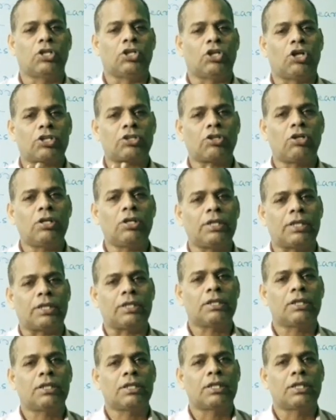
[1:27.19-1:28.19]
Not
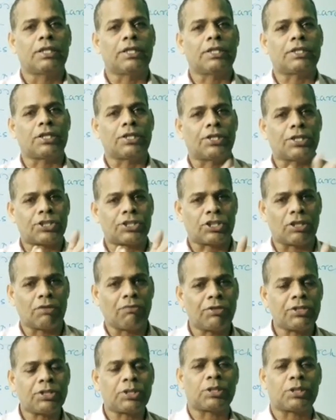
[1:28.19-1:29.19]
only it
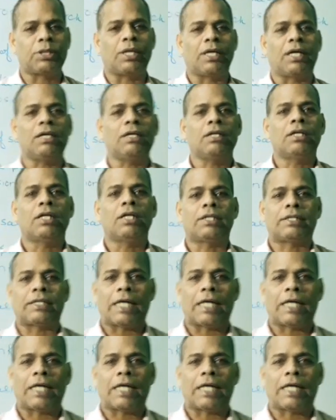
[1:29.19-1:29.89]
distinguishes the